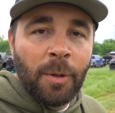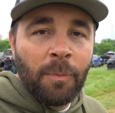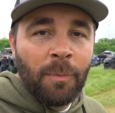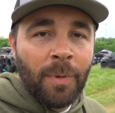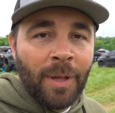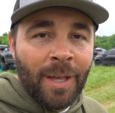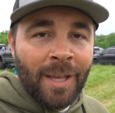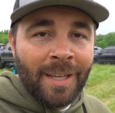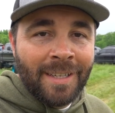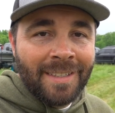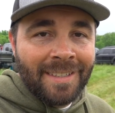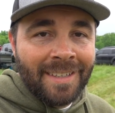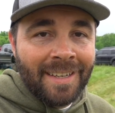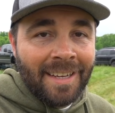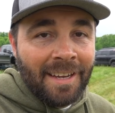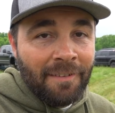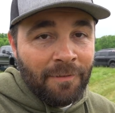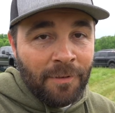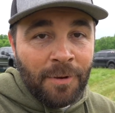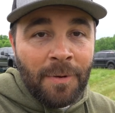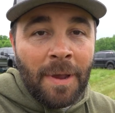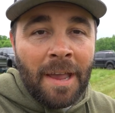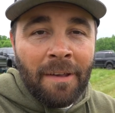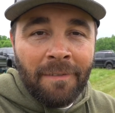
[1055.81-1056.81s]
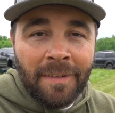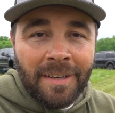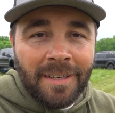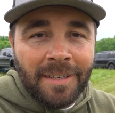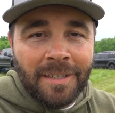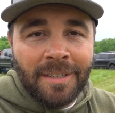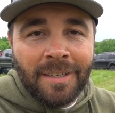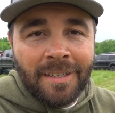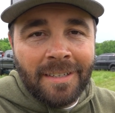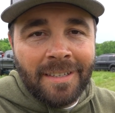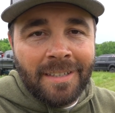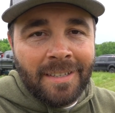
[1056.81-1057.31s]
But uh, if you haven't
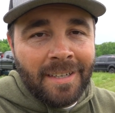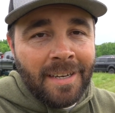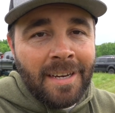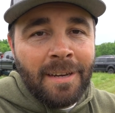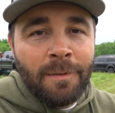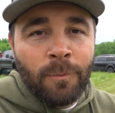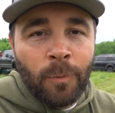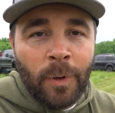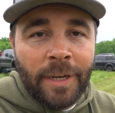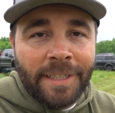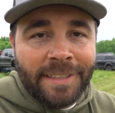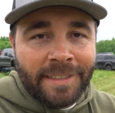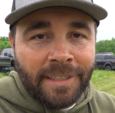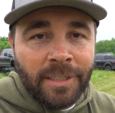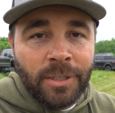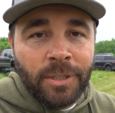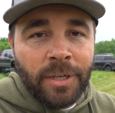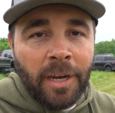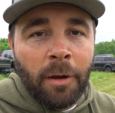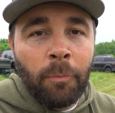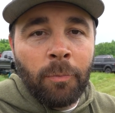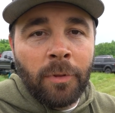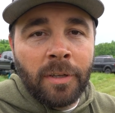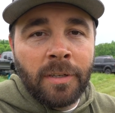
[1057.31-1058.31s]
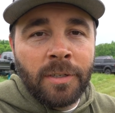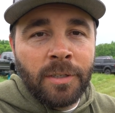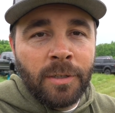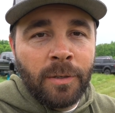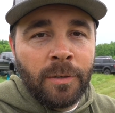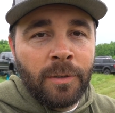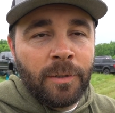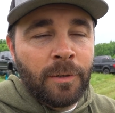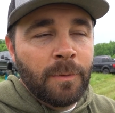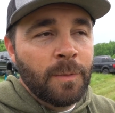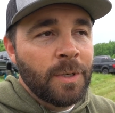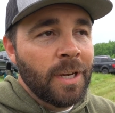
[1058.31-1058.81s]
seen Weston Champlin's
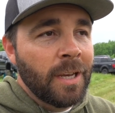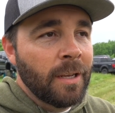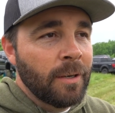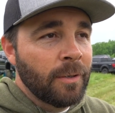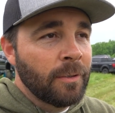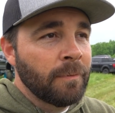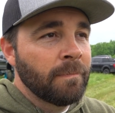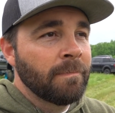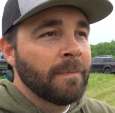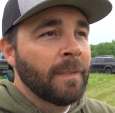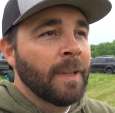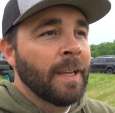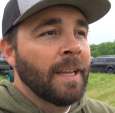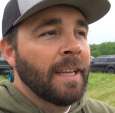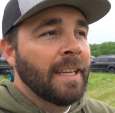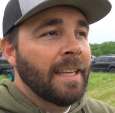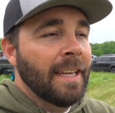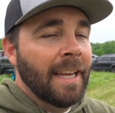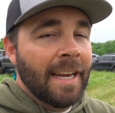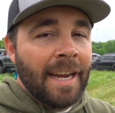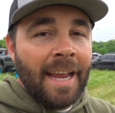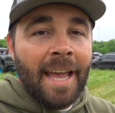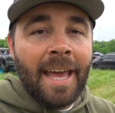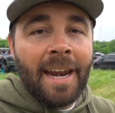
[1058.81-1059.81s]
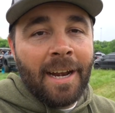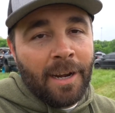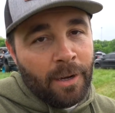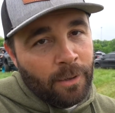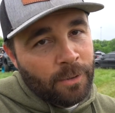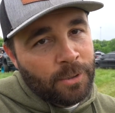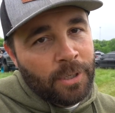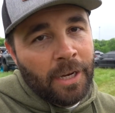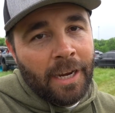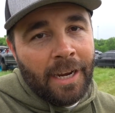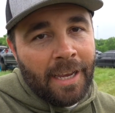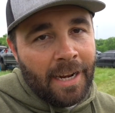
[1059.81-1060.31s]
YouTube channel, you gotta
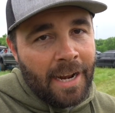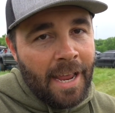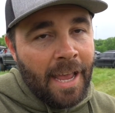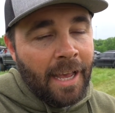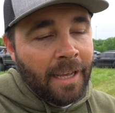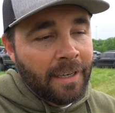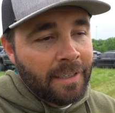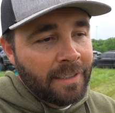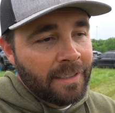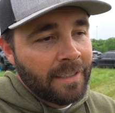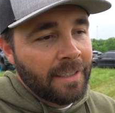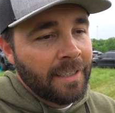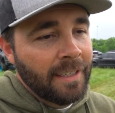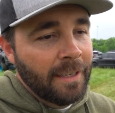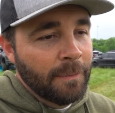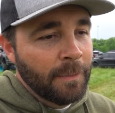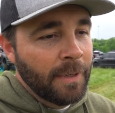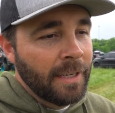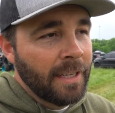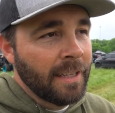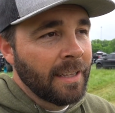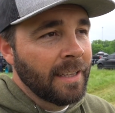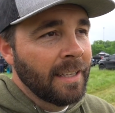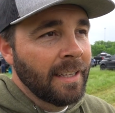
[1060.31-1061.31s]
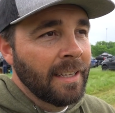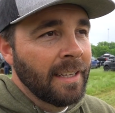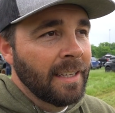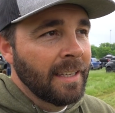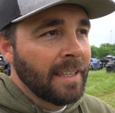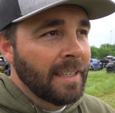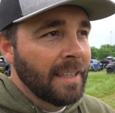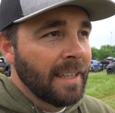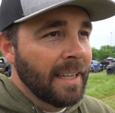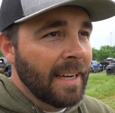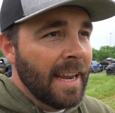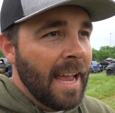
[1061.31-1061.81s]
go check it out. I mean,
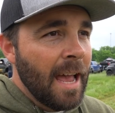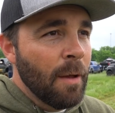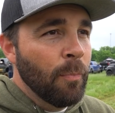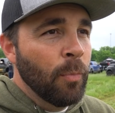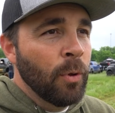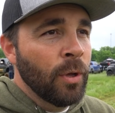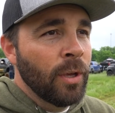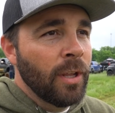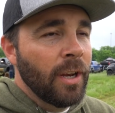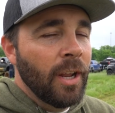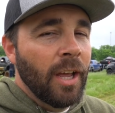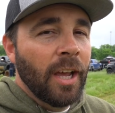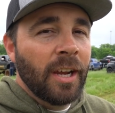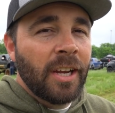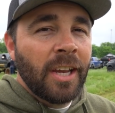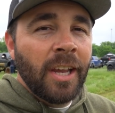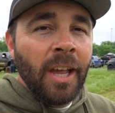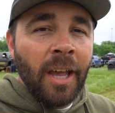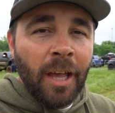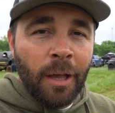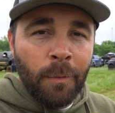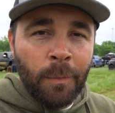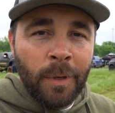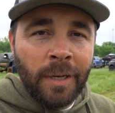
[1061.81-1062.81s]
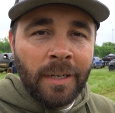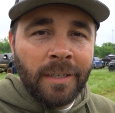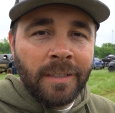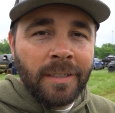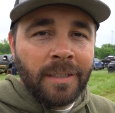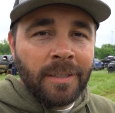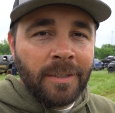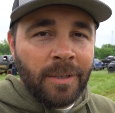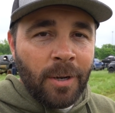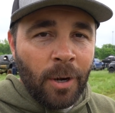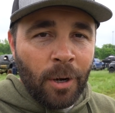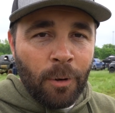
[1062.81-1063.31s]
the guy put a
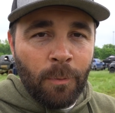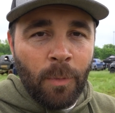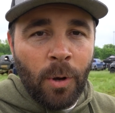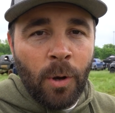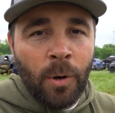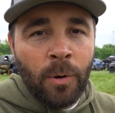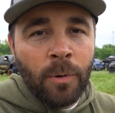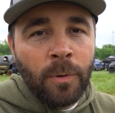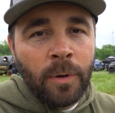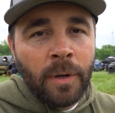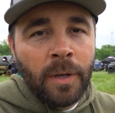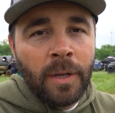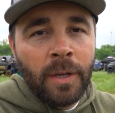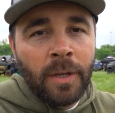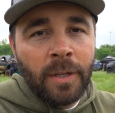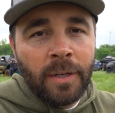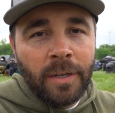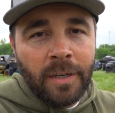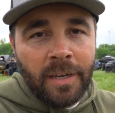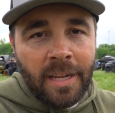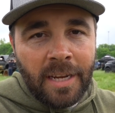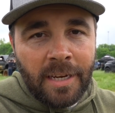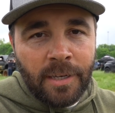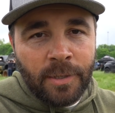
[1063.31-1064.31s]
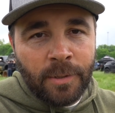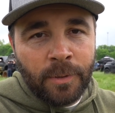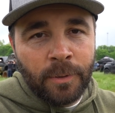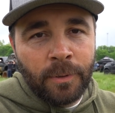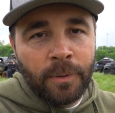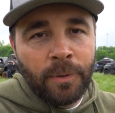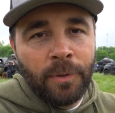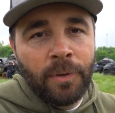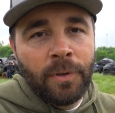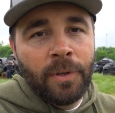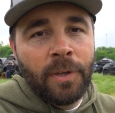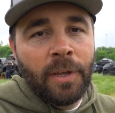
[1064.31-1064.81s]
Cummins turbo
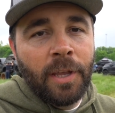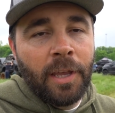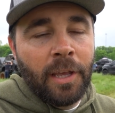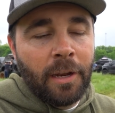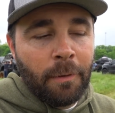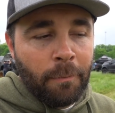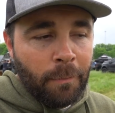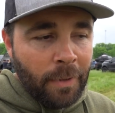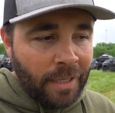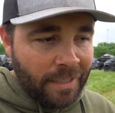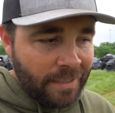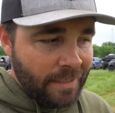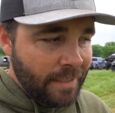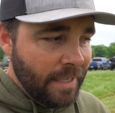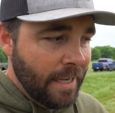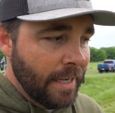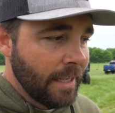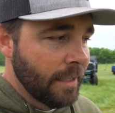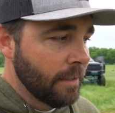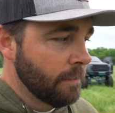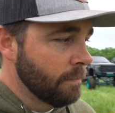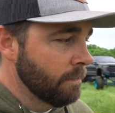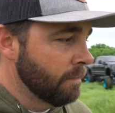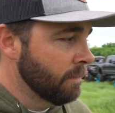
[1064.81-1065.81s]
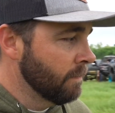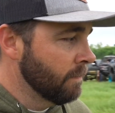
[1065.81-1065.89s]
diesel in a Mustang.